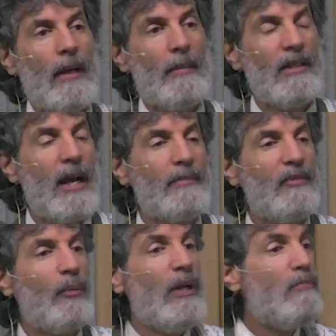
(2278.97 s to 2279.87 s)
How many times
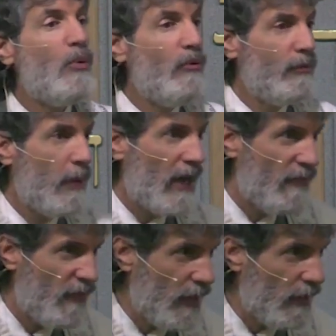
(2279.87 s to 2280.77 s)
have we moved by
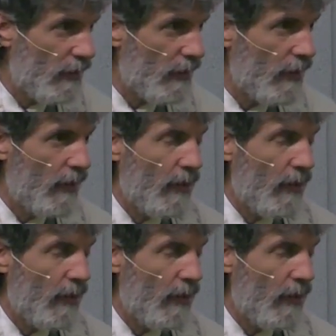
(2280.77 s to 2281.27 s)
fear?